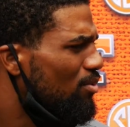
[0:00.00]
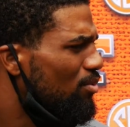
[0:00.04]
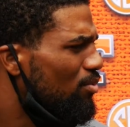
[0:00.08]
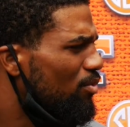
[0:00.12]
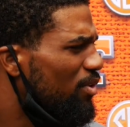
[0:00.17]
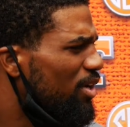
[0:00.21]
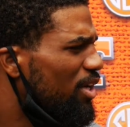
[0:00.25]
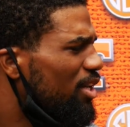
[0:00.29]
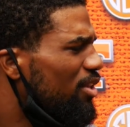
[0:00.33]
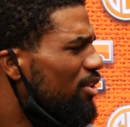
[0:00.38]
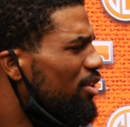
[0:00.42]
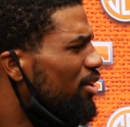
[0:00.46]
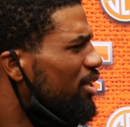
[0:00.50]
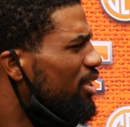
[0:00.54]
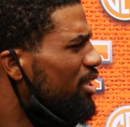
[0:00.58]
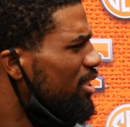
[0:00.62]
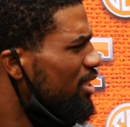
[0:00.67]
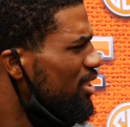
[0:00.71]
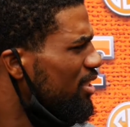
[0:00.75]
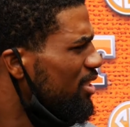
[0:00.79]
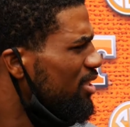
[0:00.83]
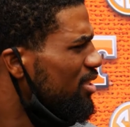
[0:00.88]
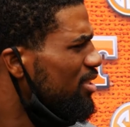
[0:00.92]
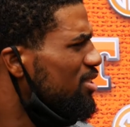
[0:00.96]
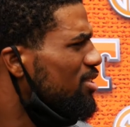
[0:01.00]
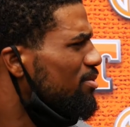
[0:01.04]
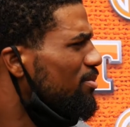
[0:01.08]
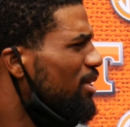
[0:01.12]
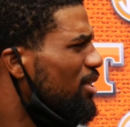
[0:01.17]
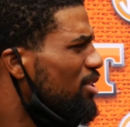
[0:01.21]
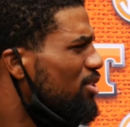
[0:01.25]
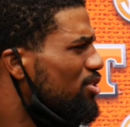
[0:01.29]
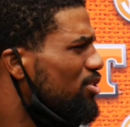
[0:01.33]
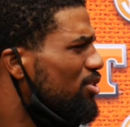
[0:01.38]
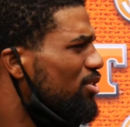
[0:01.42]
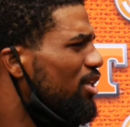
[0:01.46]
reading their keys,
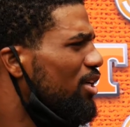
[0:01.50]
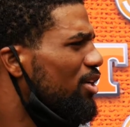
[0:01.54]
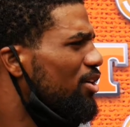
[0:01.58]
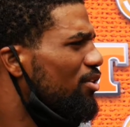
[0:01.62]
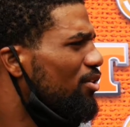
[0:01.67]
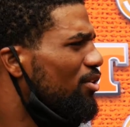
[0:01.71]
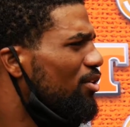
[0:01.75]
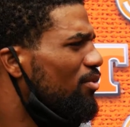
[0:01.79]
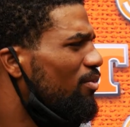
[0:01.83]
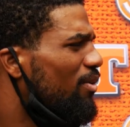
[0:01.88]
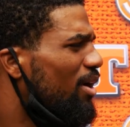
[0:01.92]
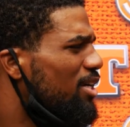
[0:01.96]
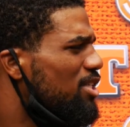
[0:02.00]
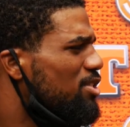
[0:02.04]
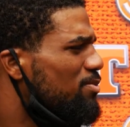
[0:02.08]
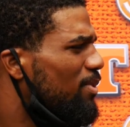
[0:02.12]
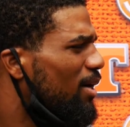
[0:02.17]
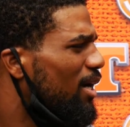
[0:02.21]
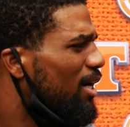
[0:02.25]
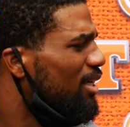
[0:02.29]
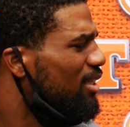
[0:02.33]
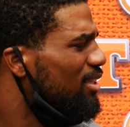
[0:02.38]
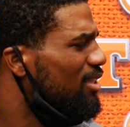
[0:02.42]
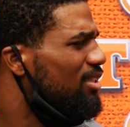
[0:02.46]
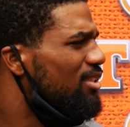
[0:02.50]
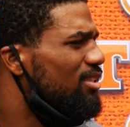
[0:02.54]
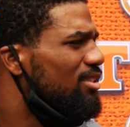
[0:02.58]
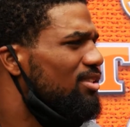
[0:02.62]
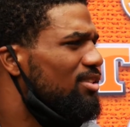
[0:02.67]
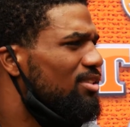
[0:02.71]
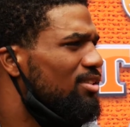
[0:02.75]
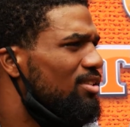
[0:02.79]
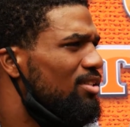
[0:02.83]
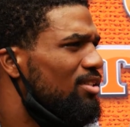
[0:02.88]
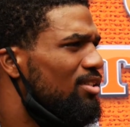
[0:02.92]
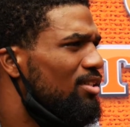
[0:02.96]
making sure that you're in the right spot.
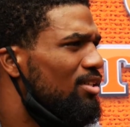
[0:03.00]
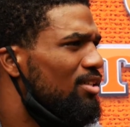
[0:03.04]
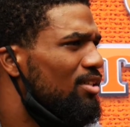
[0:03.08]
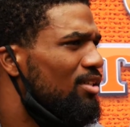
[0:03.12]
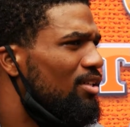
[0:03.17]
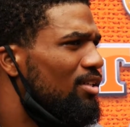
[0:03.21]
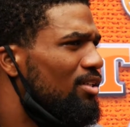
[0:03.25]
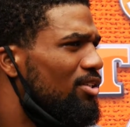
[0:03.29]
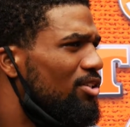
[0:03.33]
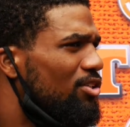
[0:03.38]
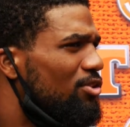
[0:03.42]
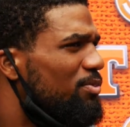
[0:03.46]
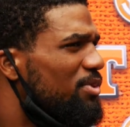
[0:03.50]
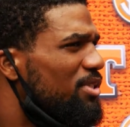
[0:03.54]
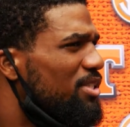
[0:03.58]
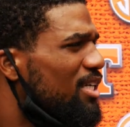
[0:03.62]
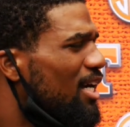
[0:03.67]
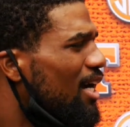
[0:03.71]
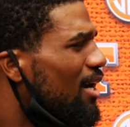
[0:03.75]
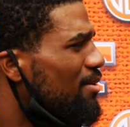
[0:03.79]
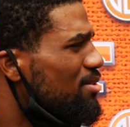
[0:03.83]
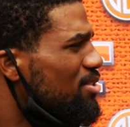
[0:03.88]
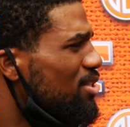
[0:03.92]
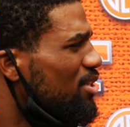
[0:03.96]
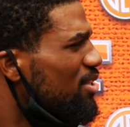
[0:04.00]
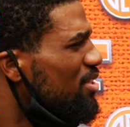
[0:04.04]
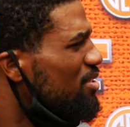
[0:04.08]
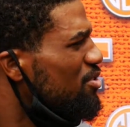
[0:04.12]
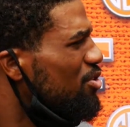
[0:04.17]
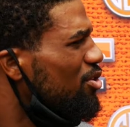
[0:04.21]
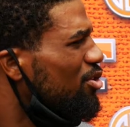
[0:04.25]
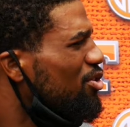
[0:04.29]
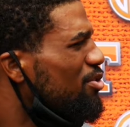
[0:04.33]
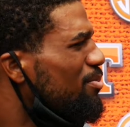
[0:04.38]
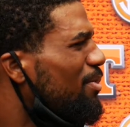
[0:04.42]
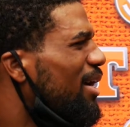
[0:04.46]
Because there'll be times that you
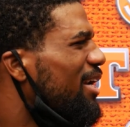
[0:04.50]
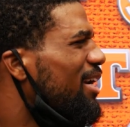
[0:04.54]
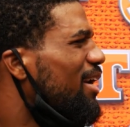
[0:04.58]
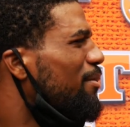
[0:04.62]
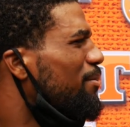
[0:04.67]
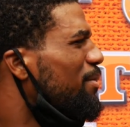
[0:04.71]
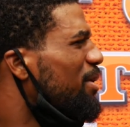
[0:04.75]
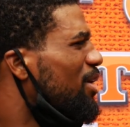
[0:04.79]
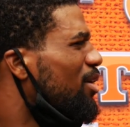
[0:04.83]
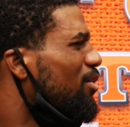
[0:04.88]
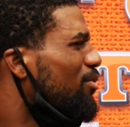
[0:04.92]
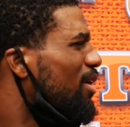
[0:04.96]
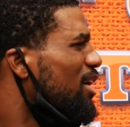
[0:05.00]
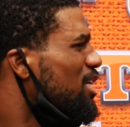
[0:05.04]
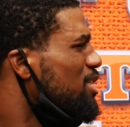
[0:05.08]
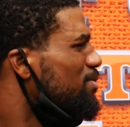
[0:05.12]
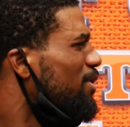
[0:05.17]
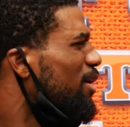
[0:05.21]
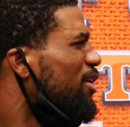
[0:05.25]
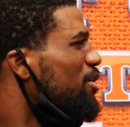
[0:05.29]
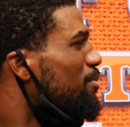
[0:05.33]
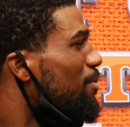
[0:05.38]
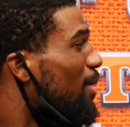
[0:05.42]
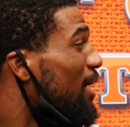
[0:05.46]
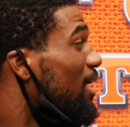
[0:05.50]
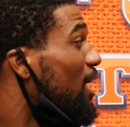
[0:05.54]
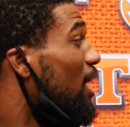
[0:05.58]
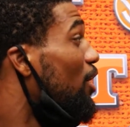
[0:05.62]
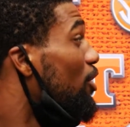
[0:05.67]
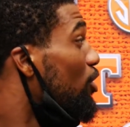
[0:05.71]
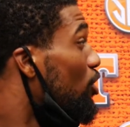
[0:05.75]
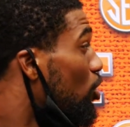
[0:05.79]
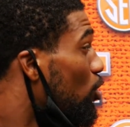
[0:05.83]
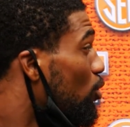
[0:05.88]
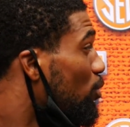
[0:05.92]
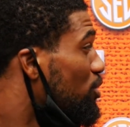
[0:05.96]
know you might not be in the right spot, you might not
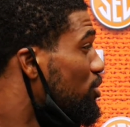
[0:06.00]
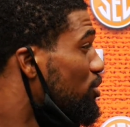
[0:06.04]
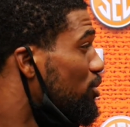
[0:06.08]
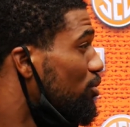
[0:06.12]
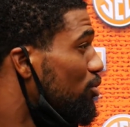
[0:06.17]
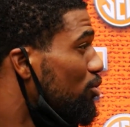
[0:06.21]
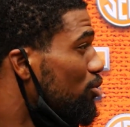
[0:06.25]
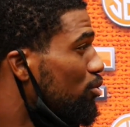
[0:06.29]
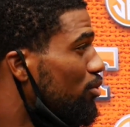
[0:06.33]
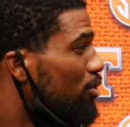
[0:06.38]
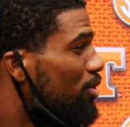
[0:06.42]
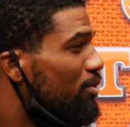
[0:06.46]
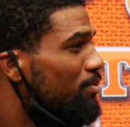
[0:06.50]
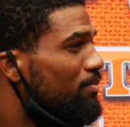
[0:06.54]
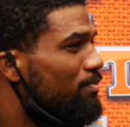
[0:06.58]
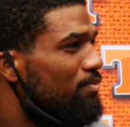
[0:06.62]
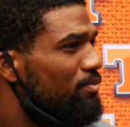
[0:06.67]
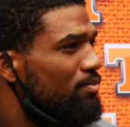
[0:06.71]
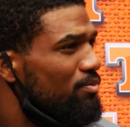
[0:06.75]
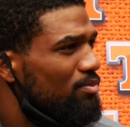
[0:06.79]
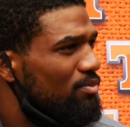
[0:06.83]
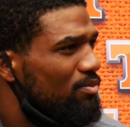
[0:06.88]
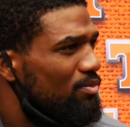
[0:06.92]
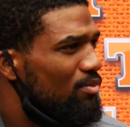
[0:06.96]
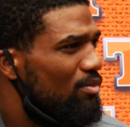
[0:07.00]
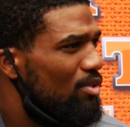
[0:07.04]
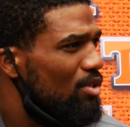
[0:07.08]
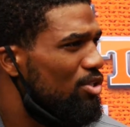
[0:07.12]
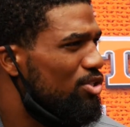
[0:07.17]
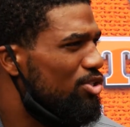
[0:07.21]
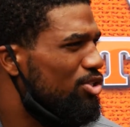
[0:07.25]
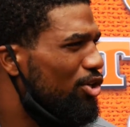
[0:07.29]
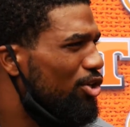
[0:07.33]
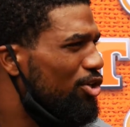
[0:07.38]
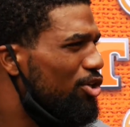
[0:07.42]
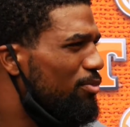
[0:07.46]
know what you're doing.
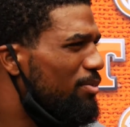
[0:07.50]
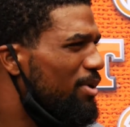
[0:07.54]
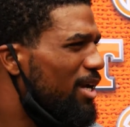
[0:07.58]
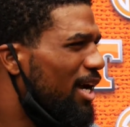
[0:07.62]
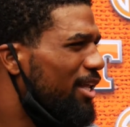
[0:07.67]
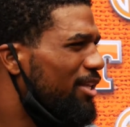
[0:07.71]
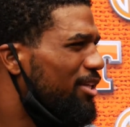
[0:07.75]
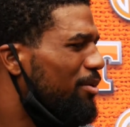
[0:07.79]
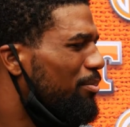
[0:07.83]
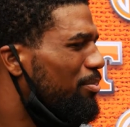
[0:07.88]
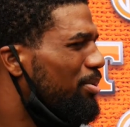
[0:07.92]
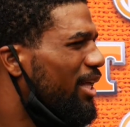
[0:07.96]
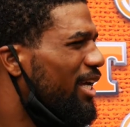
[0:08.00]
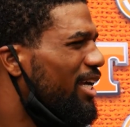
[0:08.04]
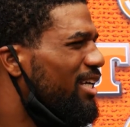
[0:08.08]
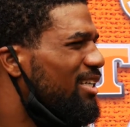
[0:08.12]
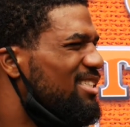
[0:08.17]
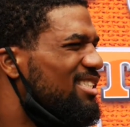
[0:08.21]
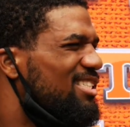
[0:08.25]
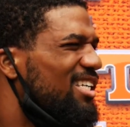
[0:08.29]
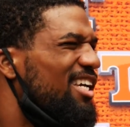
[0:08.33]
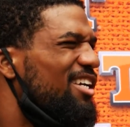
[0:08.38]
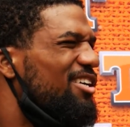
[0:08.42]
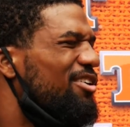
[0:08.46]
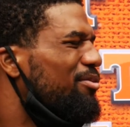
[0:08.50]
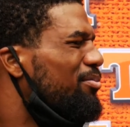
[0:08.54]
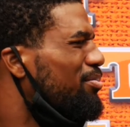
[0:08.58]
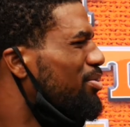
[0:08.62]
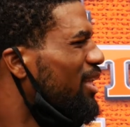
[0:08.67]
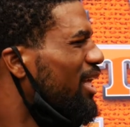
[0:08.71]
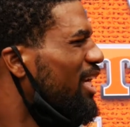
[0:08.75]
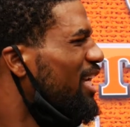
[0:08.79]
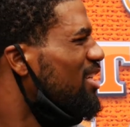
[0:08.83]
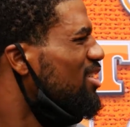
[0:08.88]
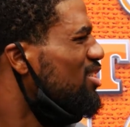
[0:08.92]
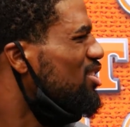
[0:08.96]
So you'll be out there playing, say you're playing